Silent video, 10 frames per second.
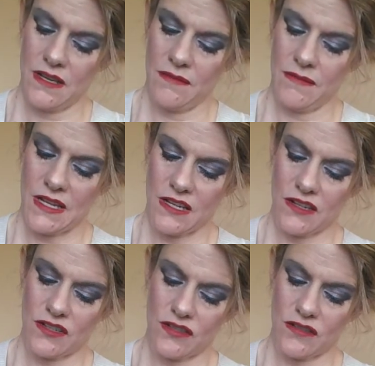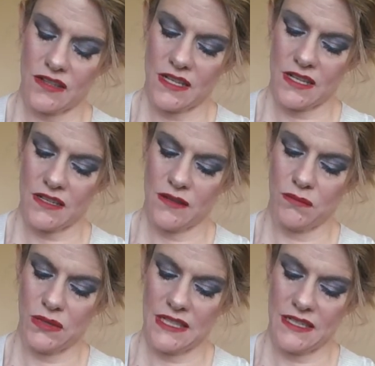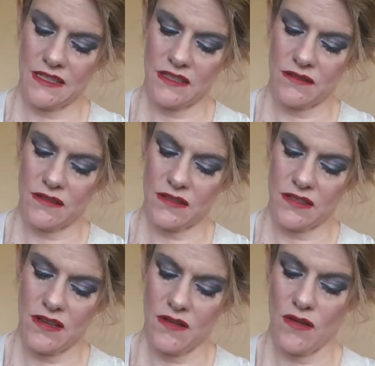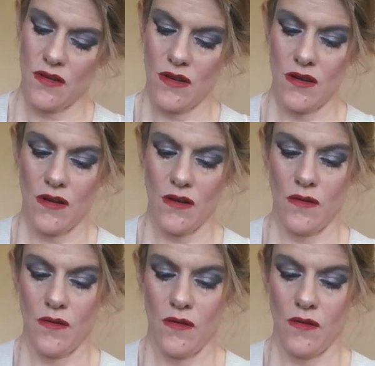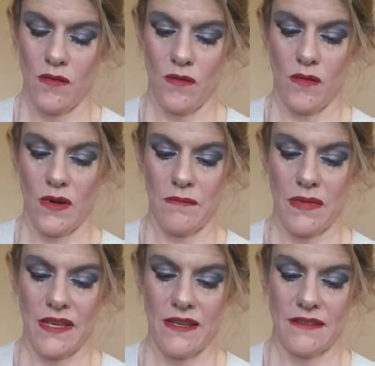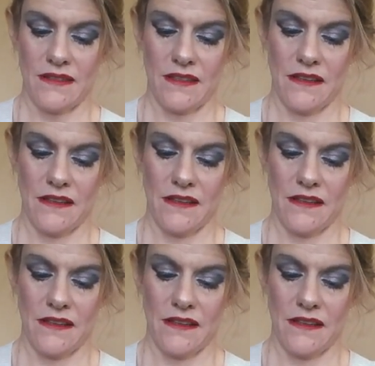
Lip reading: making sure that you blend it so it's one piece.